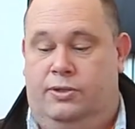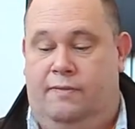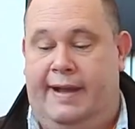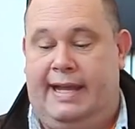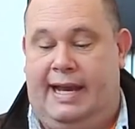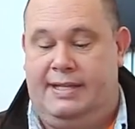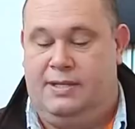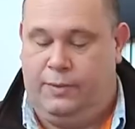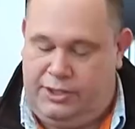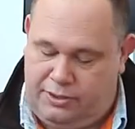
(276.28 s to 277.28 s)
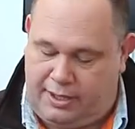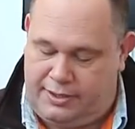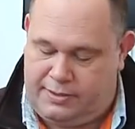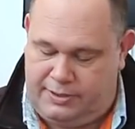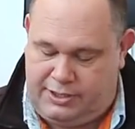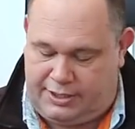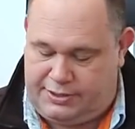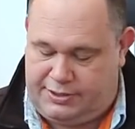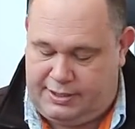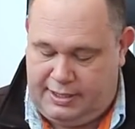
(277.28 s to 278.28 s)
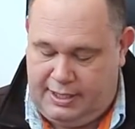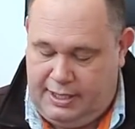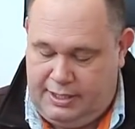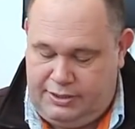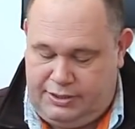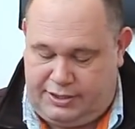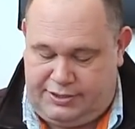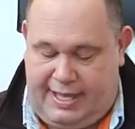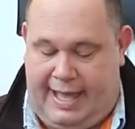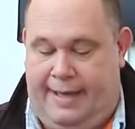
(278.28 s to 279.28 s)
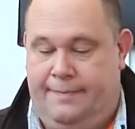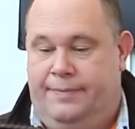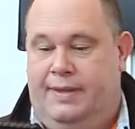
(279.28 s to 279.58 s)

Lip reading: your regulator, which you're going to adjust just there.